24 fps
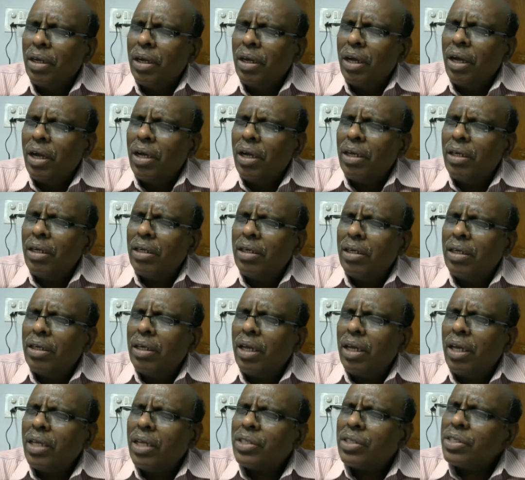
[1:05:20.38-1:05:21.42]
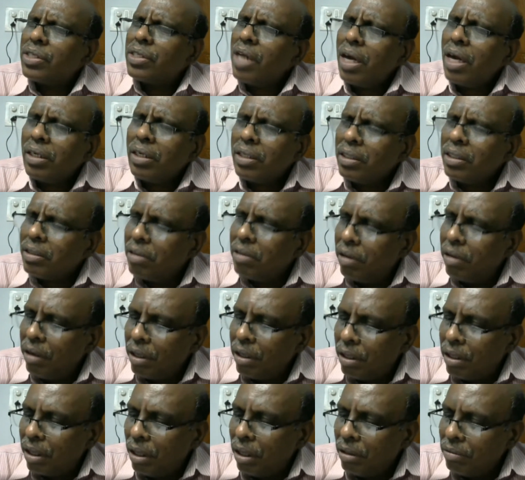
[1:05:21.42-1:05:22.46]
and he started
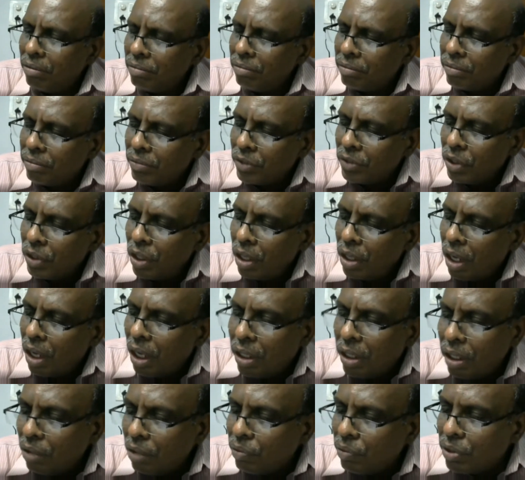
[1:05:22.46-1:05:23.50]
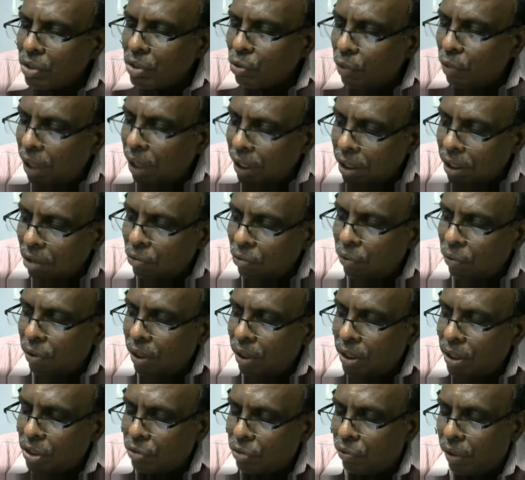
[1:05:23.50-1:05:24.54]
drinking and he was waiting for
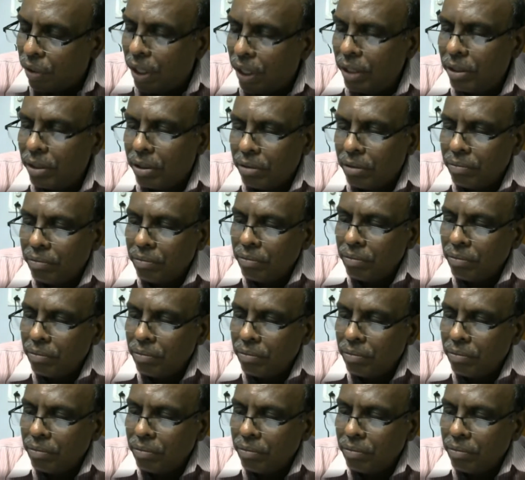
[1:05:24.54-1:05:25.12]
his friend.